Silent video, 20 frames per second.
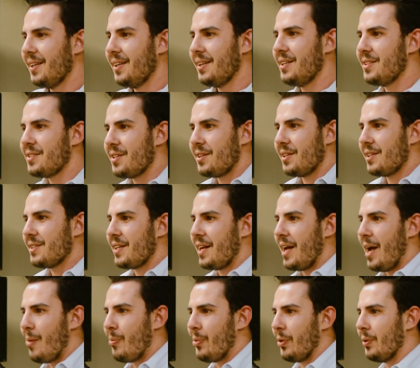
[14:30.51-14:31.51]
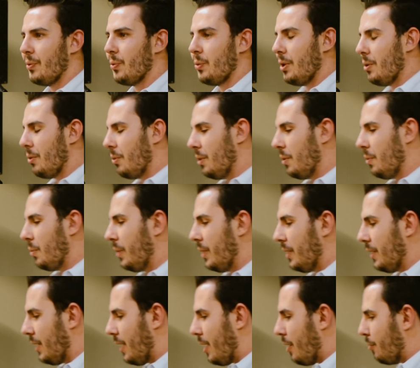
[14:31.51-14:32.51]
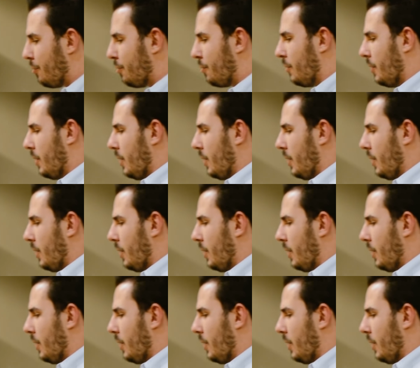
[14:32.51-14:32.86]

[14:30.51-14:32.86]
These are things that happen. We love